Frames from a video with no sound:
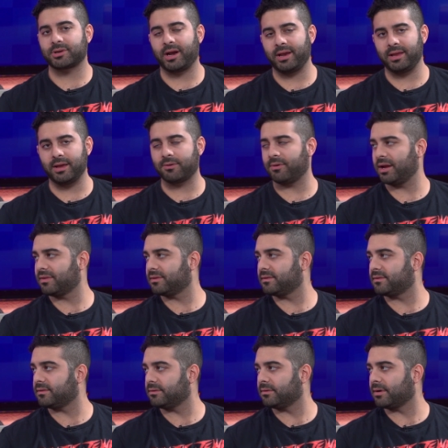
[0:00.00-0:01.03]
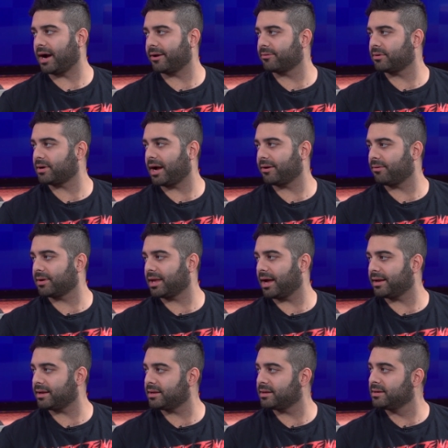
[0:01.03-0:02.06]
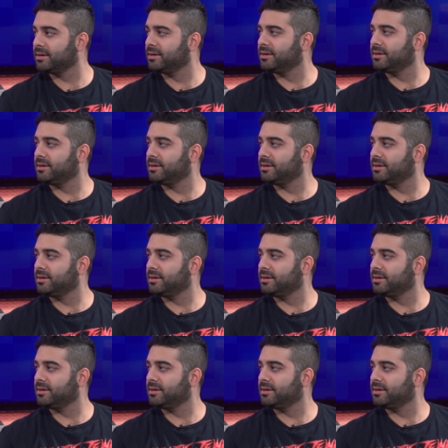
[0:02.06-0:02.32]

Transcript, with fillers: trying to equate the two? I don't I don't get it.